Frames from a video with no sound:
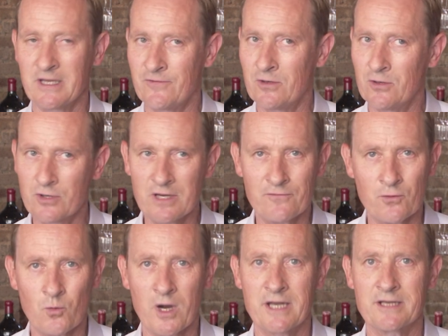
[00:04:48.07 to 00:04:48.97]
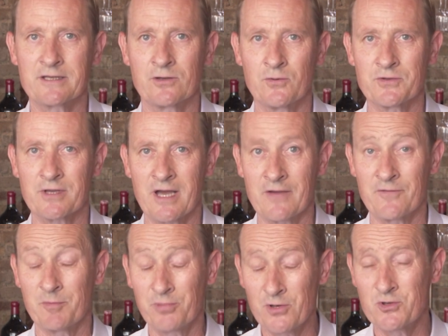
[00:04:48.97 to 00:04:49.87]
If you're looking for wines that also have
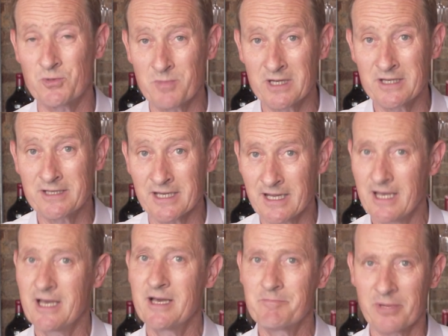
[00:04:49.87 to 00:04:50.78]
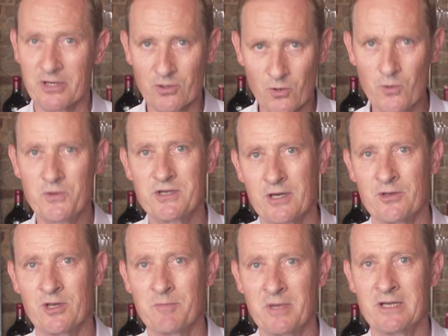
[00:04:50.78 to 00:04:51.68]
approachability, but also
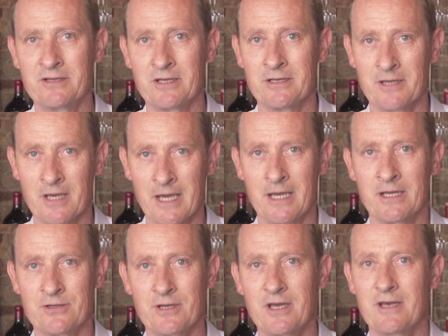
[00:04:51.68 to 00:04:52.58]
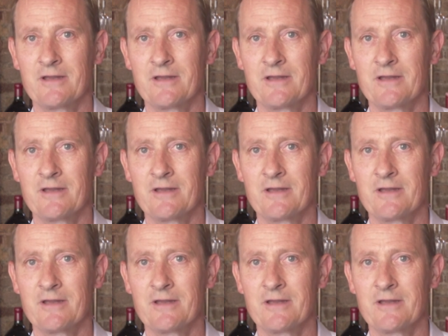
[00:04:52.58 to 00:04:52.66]
the ability to age,